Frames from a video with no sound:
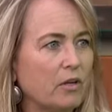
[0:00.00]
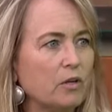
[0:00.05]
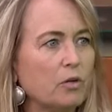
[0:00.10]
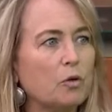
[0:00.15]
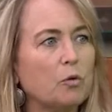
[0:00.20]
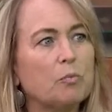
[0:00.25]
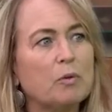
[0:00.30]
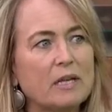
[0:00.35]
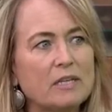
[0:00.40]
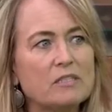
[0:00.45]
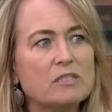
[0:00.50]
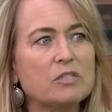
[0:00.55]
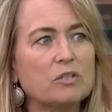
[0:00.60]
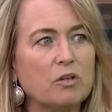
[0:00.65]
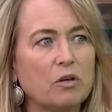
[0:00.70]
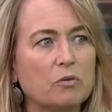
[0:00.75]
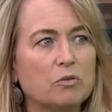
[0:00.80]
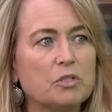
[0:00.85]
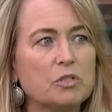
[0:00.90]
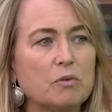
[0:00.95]
A place to
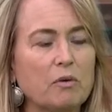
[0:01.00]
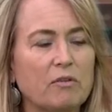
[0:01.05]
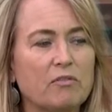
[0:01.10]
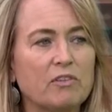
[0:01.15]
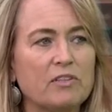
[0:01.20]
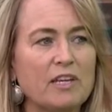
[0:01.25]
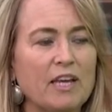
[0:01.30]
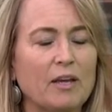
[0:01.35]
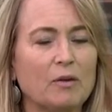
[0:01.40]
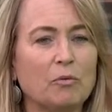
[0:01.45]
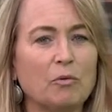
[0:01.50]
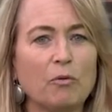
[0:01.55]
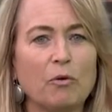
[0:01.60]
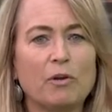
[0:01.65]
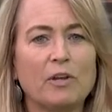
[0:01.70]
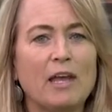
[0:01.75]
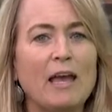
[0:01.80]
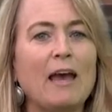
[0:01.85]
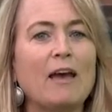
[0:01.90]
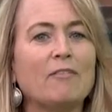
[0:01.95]
go to every day. We're
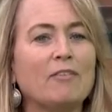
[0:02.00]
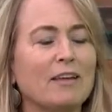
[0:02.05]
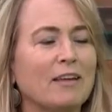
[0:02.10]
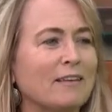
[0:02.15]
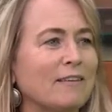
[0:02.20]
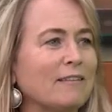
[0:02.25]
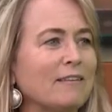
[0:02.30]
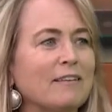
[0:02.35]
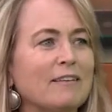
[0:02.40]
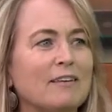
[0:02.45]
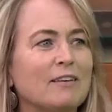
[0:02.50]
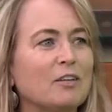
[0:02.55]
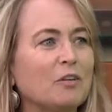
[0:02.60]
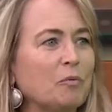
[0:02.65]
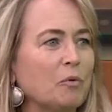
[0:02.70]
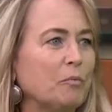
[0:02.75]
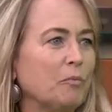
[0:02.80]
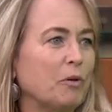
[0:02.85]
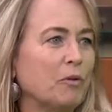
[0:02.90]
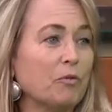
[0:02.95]
already having,
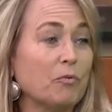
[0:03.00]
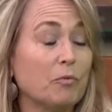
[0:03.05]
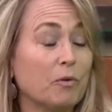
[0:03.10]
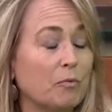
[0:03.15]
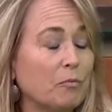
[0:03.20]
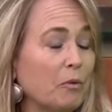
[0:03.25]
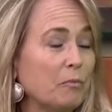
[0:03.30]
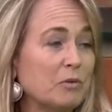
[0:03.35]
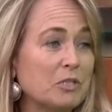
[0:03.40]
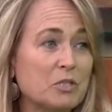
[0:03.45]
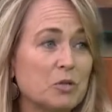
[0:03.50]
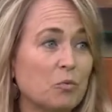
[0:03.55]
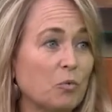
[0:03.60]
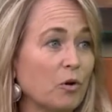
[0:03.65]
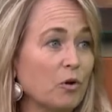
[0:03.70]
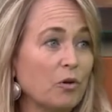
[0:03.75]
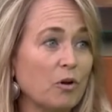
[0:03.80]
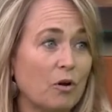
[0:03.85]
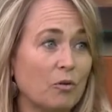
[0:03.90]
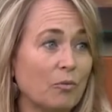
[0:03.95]
we put 3 women to
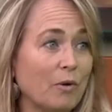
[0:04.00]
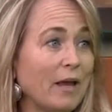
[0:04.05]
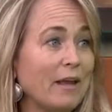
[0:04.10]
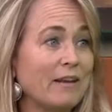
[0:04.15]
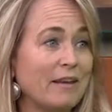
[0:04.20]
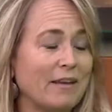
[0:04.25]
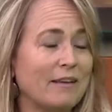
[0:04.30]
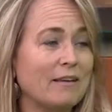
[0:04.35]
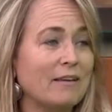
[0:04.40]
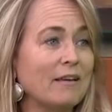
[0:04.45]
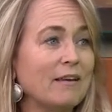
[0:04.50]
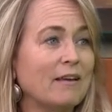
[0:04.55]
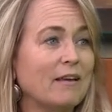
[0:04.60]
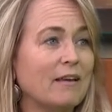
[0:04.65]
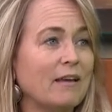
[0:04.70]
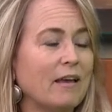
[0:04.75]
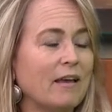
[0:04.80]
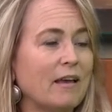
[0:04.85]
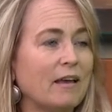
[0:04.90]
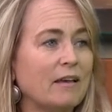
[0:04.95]
work already,
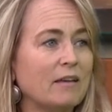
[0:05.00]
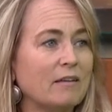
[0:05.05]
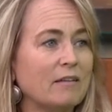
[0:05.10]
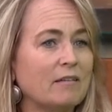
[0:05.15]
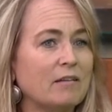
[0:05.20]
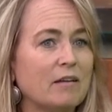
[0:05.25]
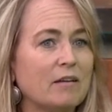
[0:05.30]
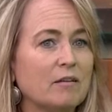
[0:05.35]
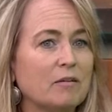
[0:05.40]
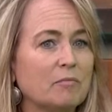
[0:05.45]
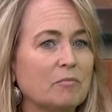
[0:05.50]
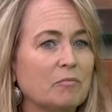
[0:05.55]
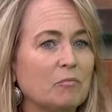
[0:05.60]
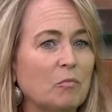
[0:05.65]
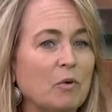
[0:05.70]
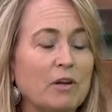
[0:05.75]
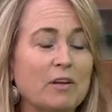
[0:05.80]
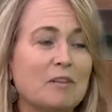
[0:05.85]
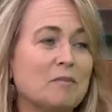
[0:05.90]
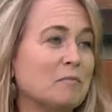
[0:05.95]
and
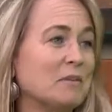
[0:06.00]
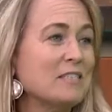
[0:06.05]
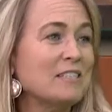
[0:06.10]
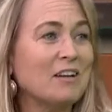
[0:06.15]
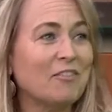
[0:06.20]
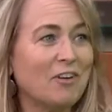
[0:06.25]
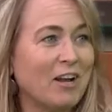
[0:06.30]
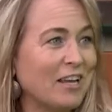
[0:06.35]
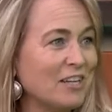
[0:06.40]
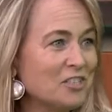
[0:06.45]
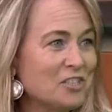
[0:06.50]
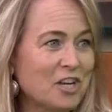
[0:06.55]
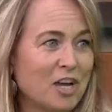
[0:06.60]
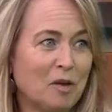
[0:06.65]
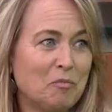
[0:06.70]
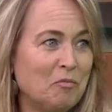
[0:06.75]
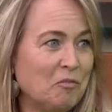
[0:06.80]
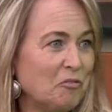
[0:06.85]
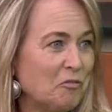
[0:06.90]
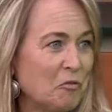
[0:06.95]
one of them has never had a
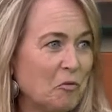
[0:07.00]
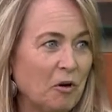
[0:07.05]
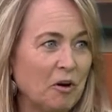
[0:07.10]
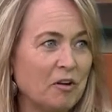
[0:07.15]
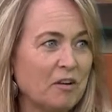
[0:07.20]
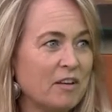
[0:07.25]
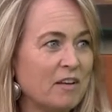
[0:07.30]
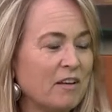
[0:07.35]
job before.